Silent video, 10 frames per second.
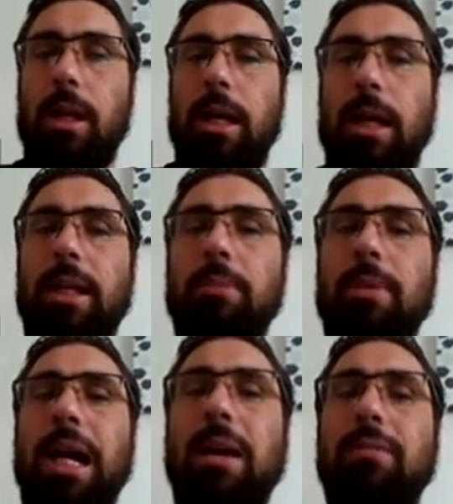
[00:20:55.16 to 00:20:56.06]
And then we
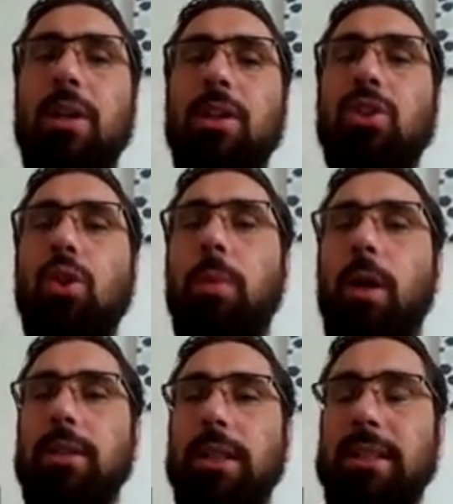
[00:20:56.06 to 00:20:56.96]
have a
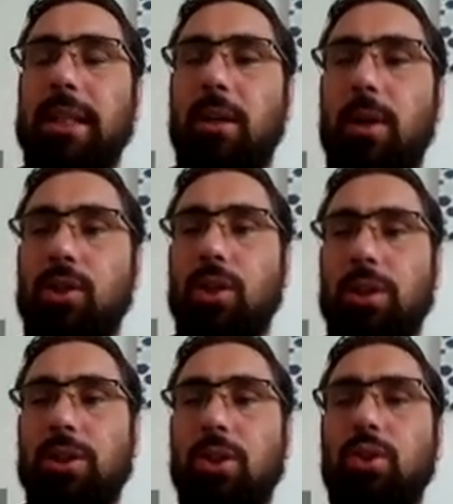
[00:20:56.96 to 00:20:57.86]
2-part essay question.
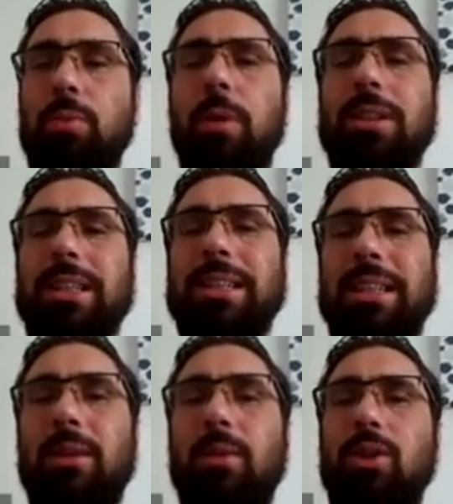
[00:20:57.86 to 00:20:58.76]
So 2-part essay
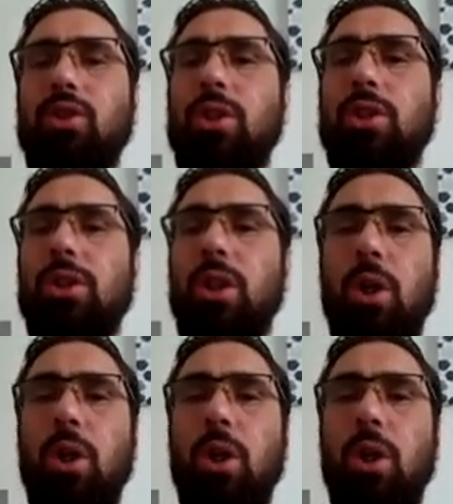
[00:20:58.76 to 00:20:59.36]
questions